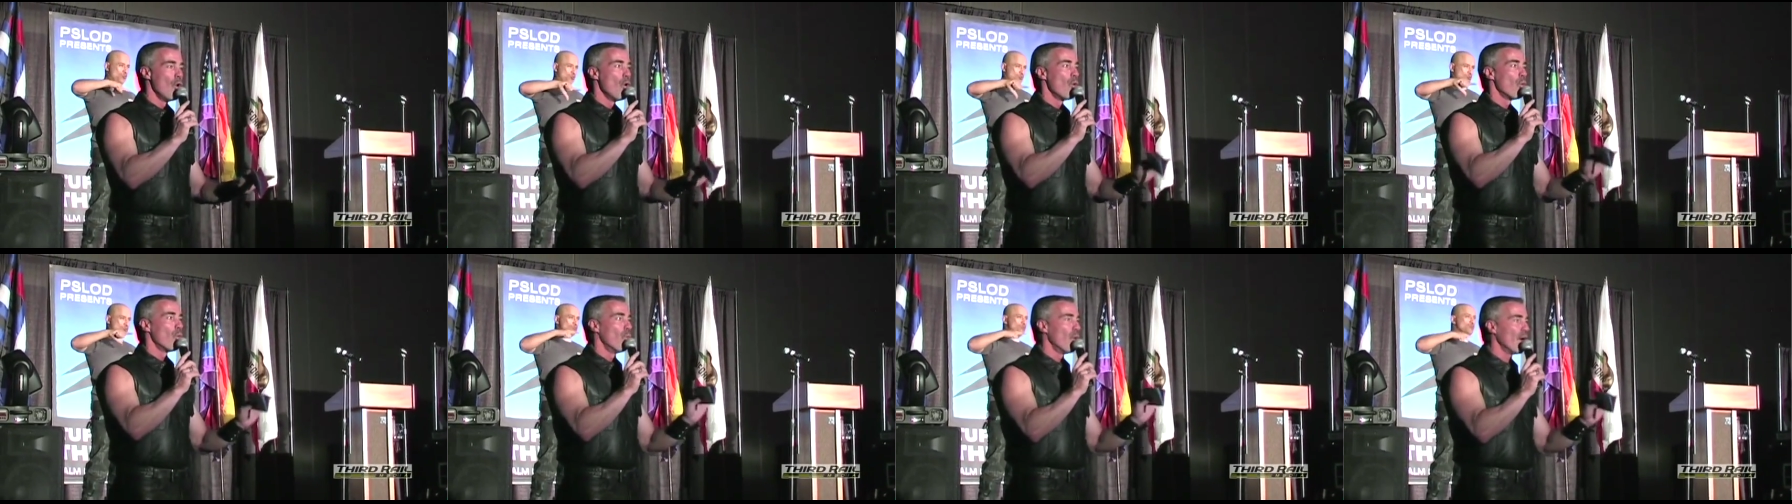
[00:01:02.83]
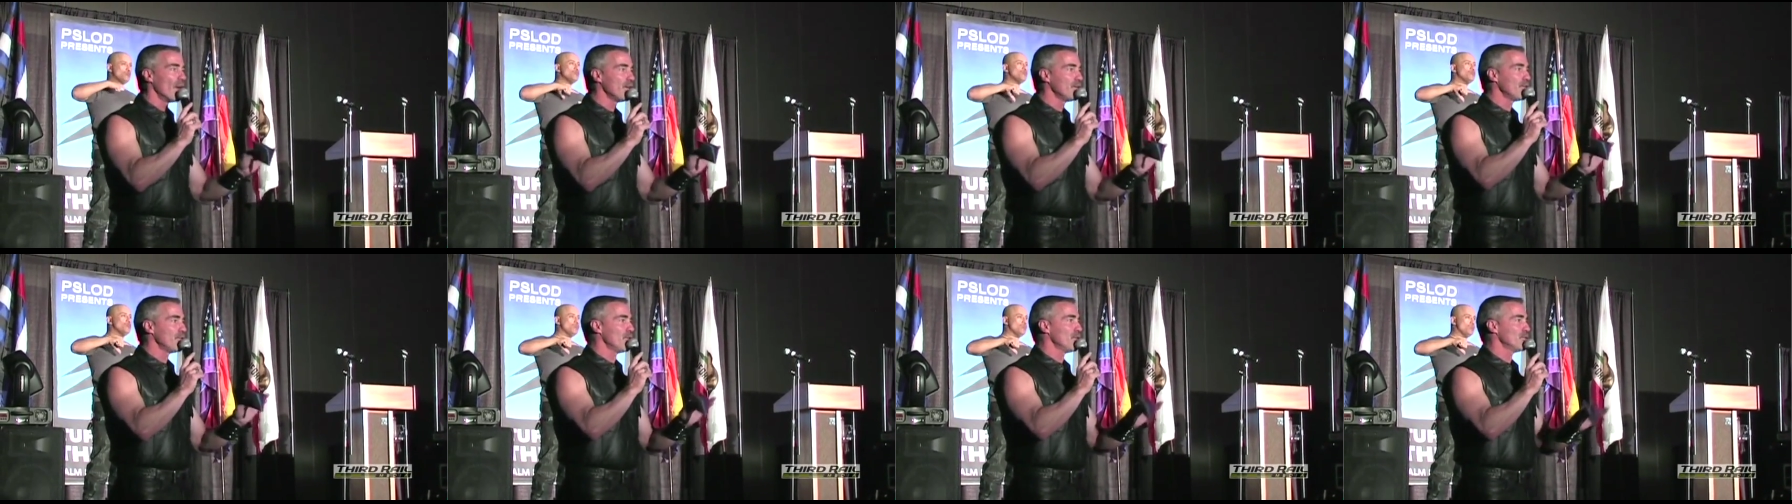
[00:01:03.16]

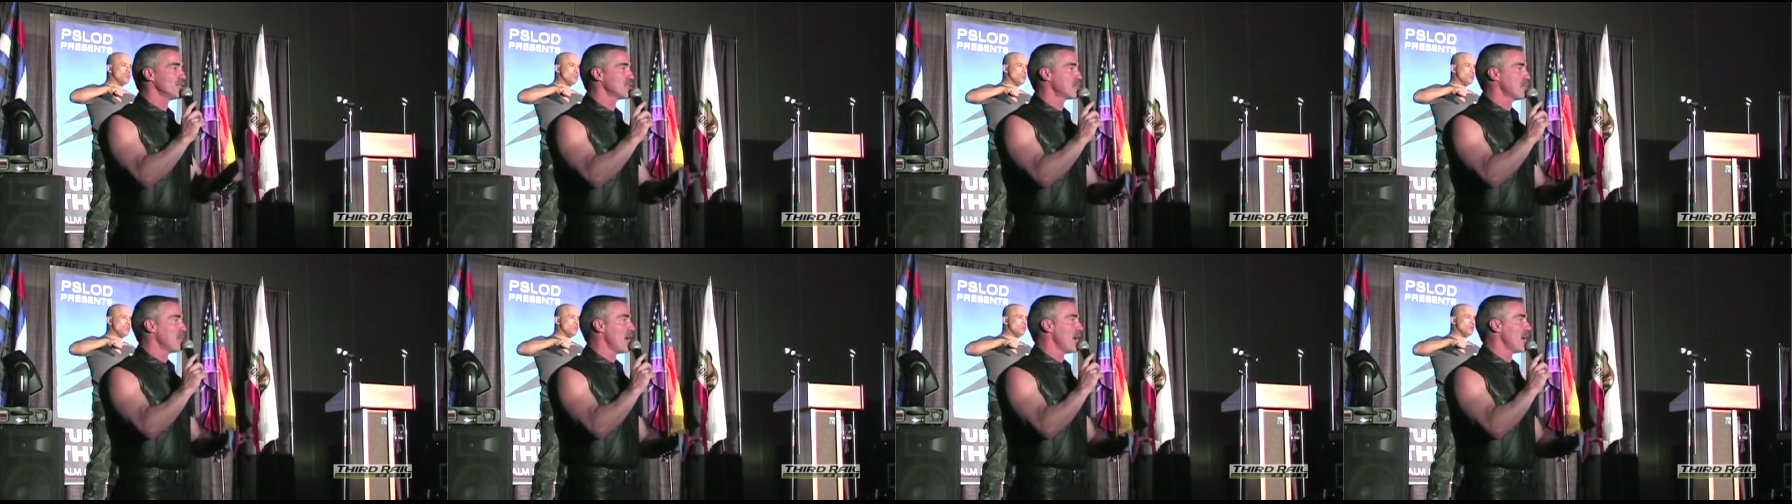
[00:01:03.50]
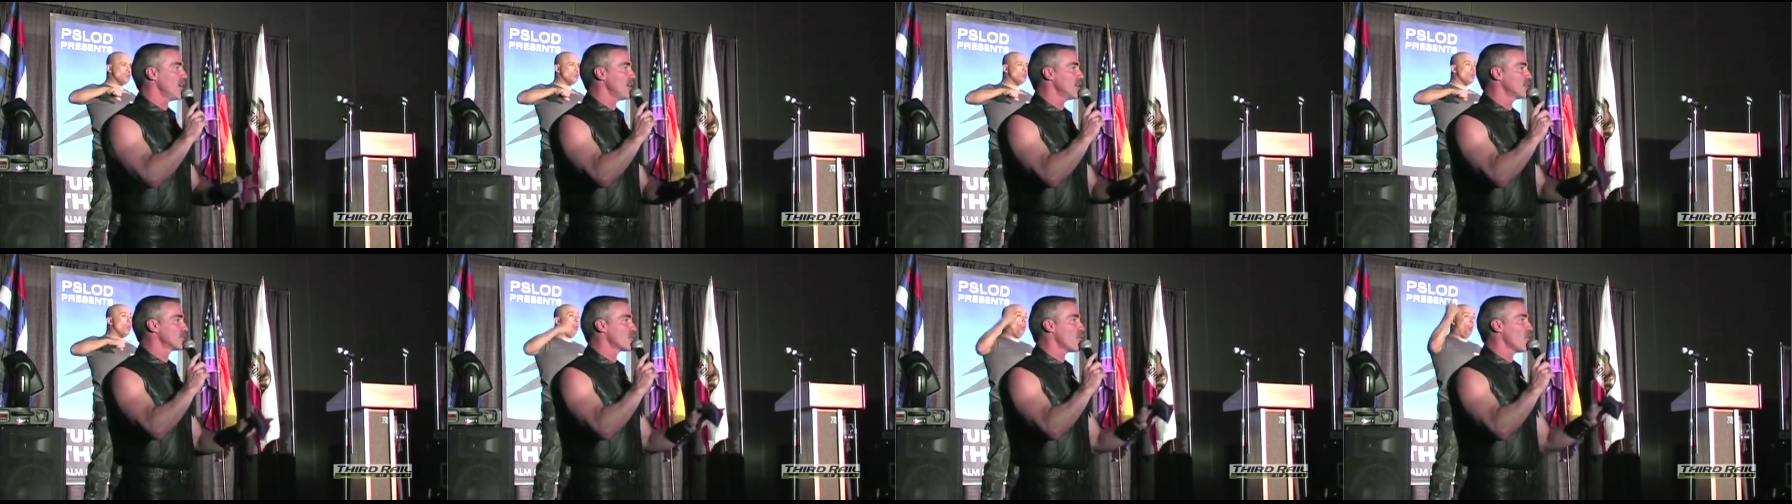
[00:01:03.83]
One of those
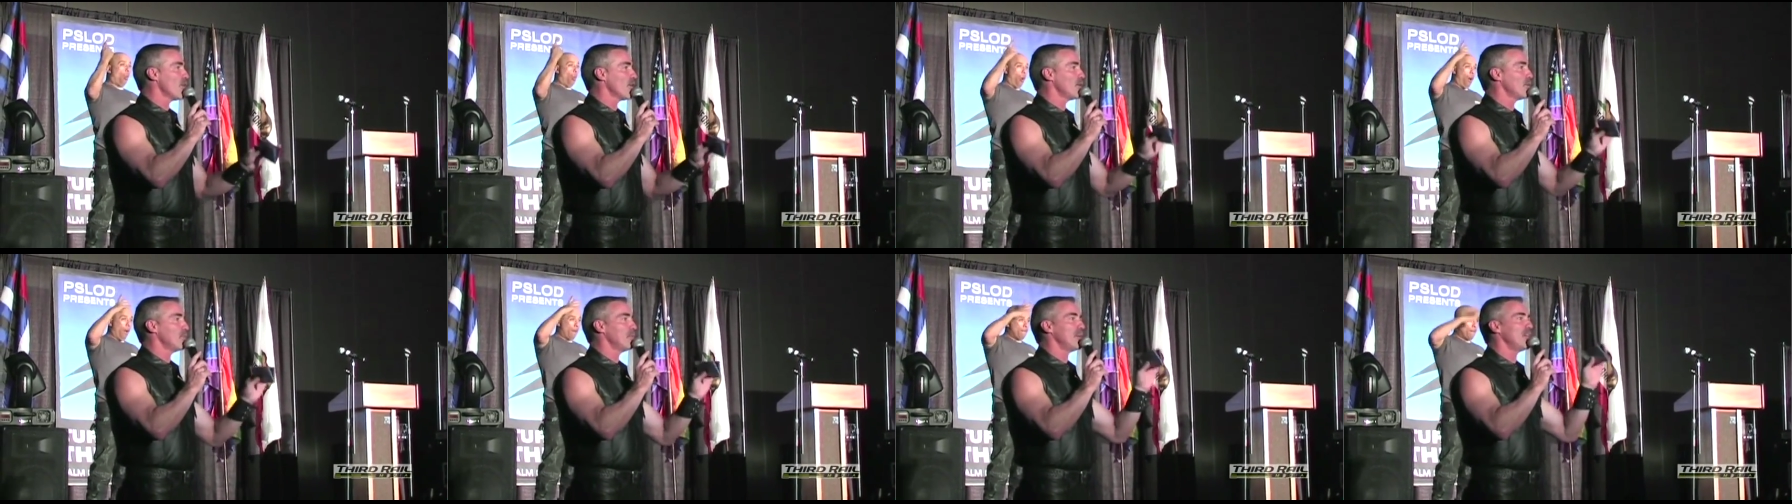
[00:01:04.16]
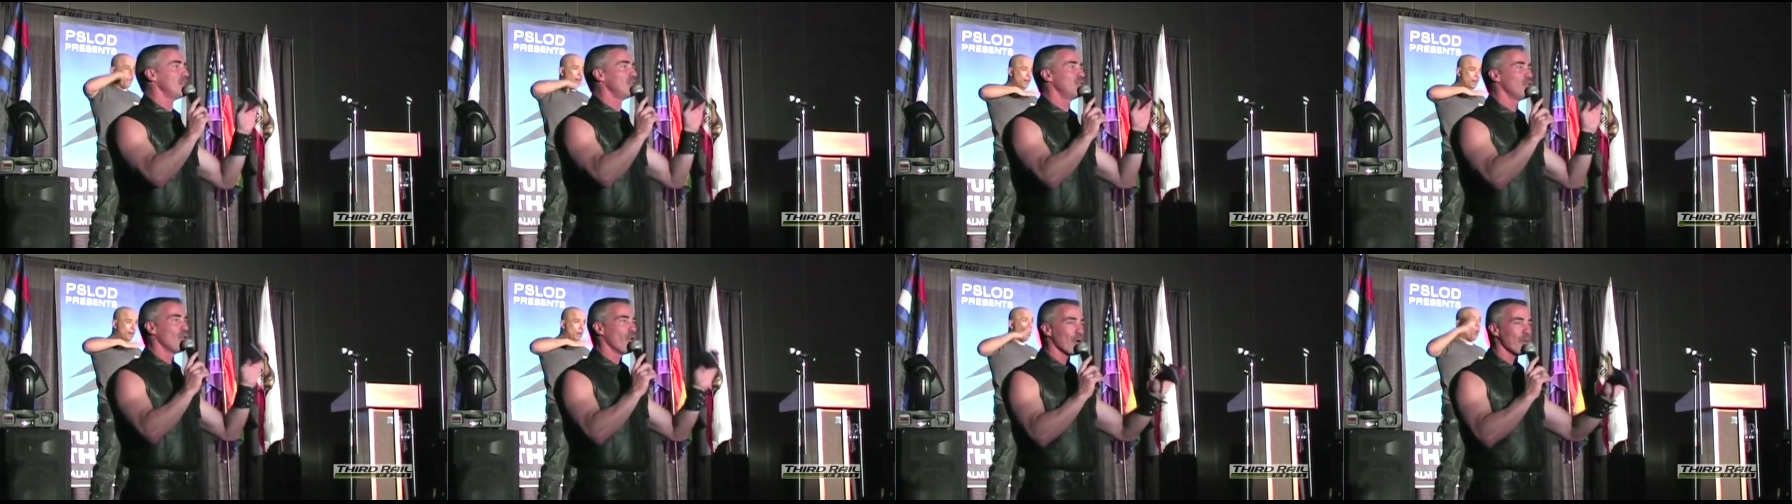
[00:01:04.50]
men is going to be
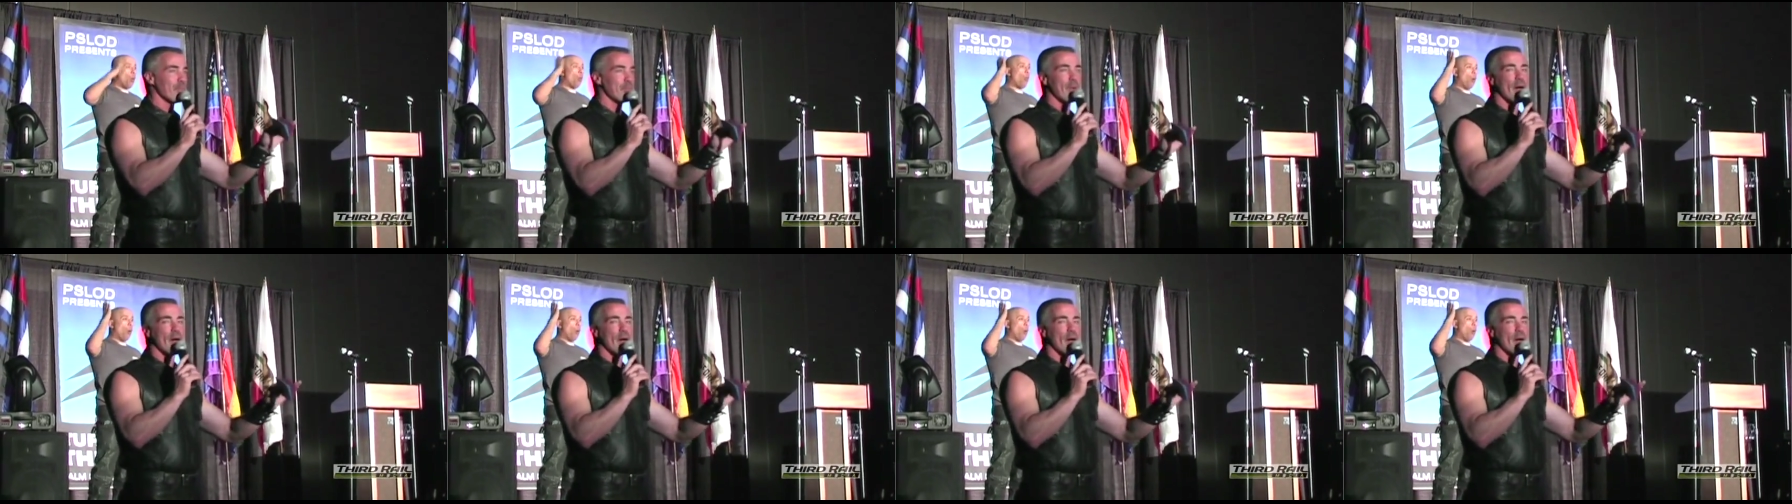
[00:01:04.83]
your